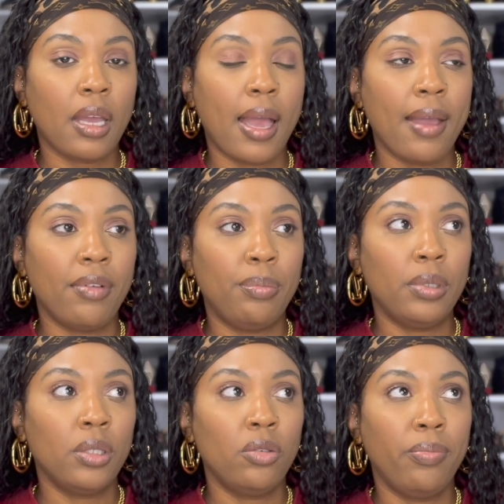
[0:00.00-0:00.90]
I have a
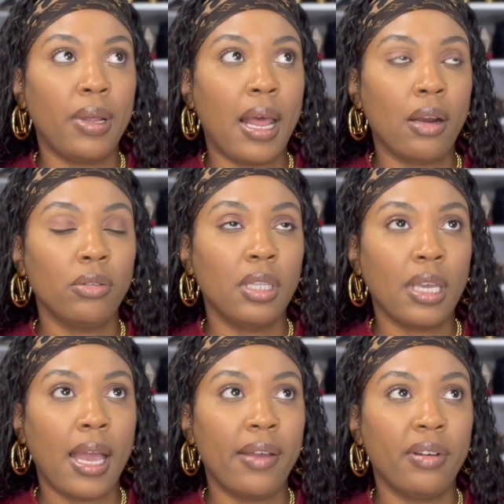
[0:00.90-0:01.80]
blue, but I don't think
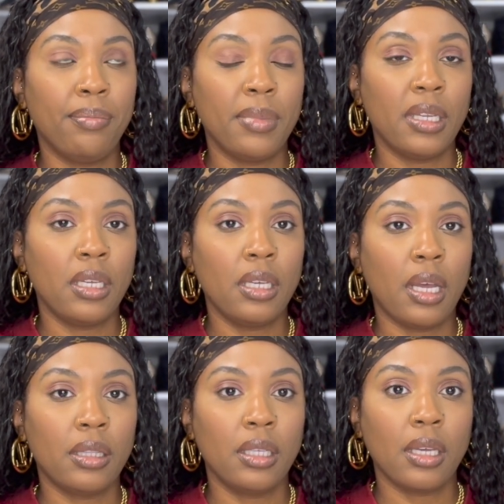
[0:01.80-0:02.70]
I have a mini. I
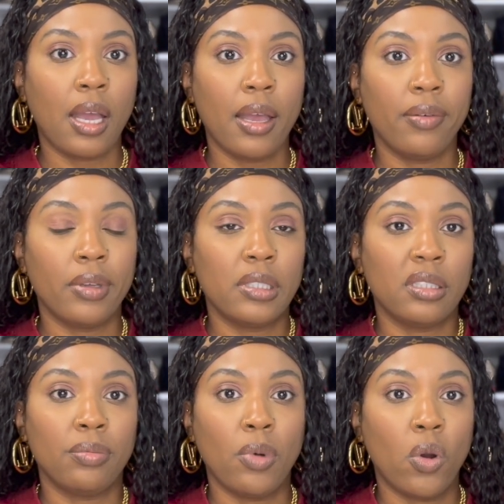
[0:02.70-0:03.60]
think I have a
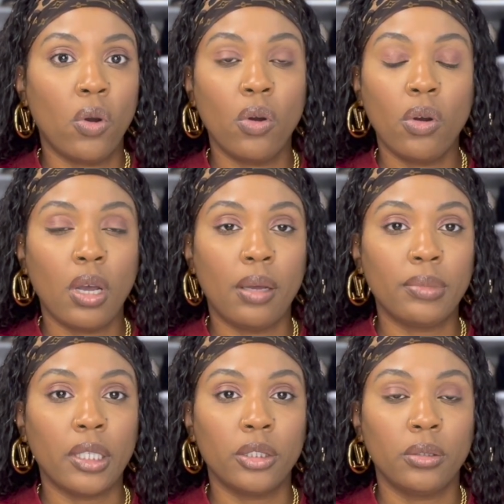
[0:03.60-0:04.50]
small. I'm
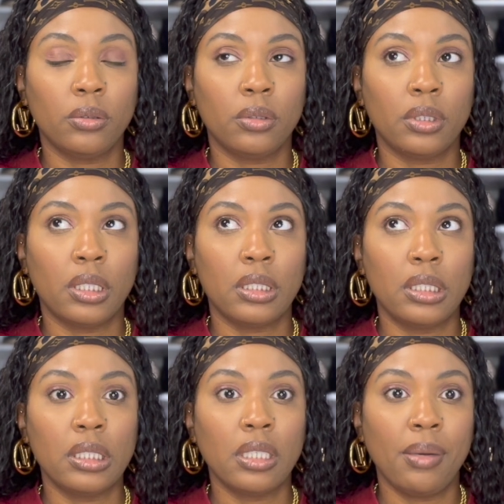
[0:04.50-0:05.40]
not sure. I
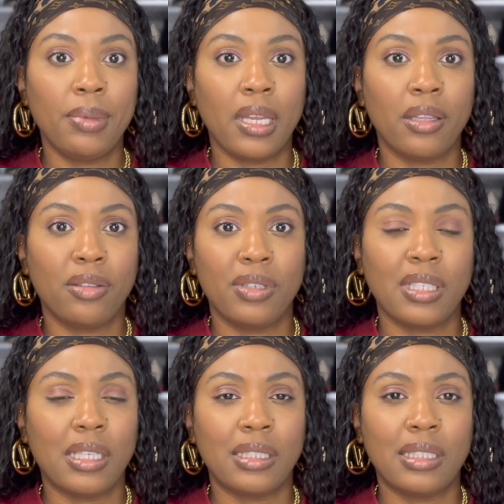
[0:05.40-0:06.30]
think it comes in like 3
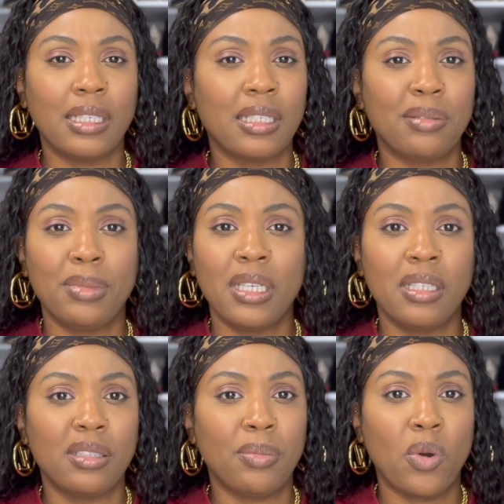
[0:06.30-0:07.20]
sizes. I think it's mini,
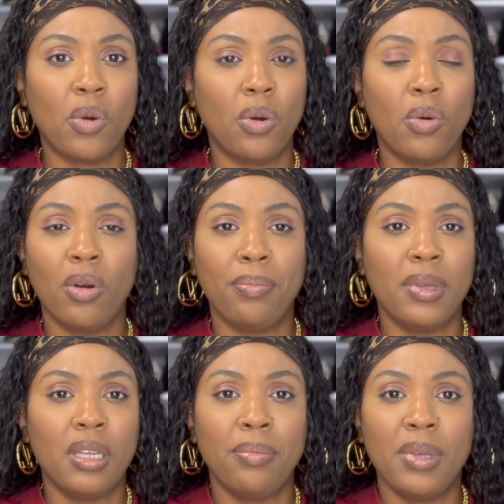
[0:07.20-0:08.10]
small, or
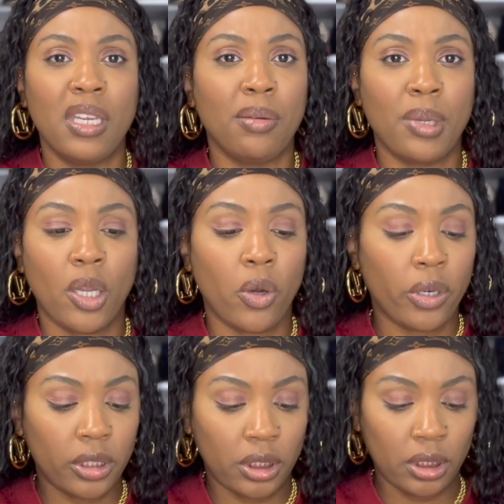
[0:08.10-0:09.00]
mini, medium, and large.